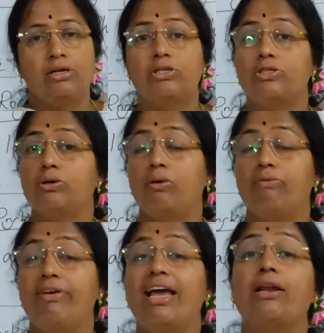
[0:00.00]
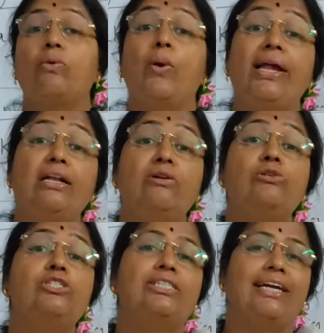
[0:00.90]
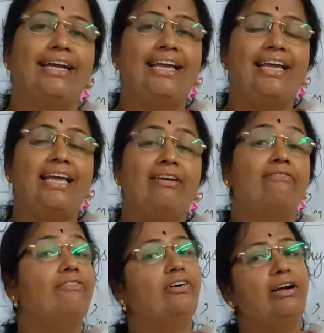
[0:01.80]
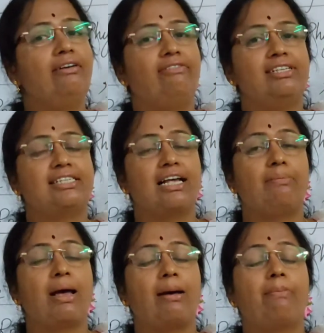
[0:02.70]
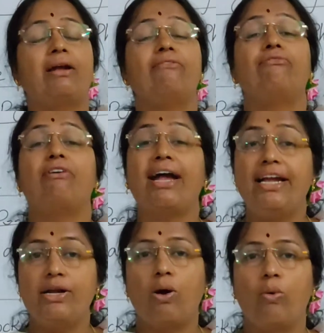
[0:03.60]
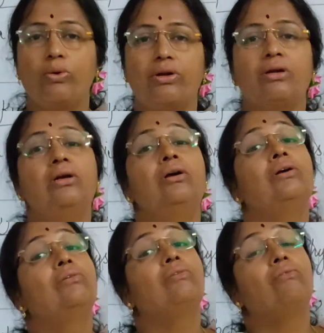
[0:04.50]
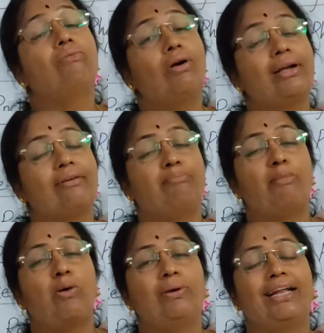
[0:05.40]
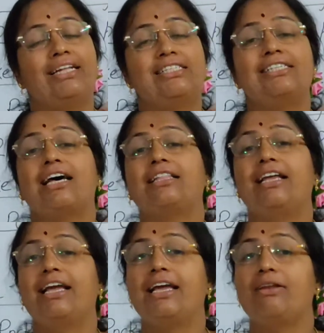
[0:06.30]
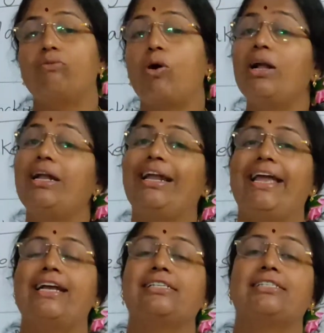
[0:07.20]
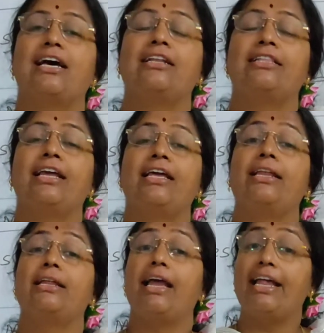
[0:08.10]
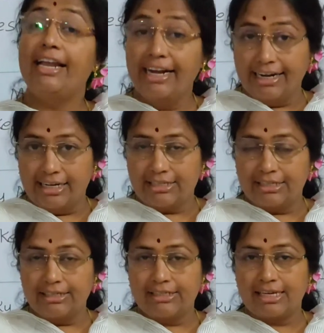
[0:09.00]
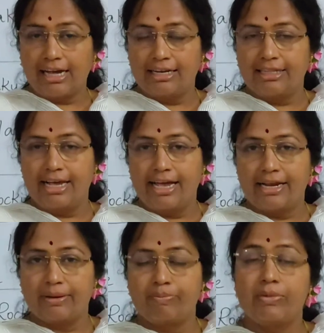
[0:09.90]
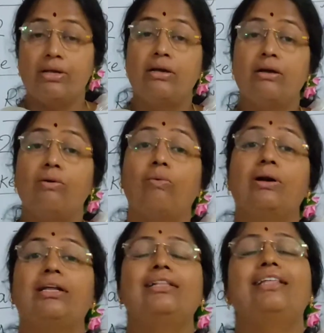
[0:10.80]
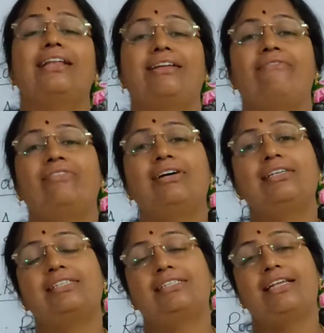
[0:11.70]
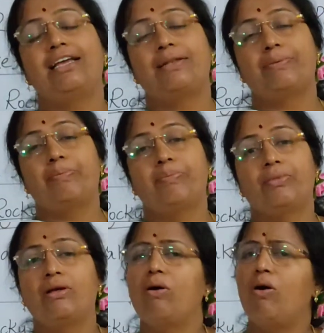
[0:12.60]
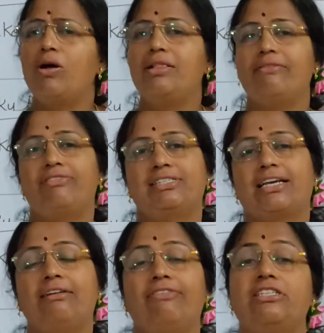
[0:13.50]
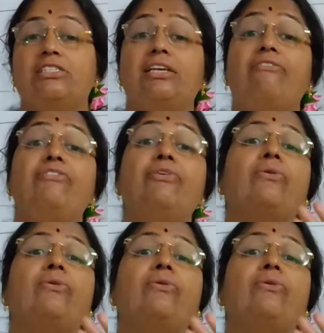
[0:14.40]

So we are going to study World Physical Map and find out what mountains are there, what lakes are there, any deserts are there, what are the rivers there, all the physical features. If you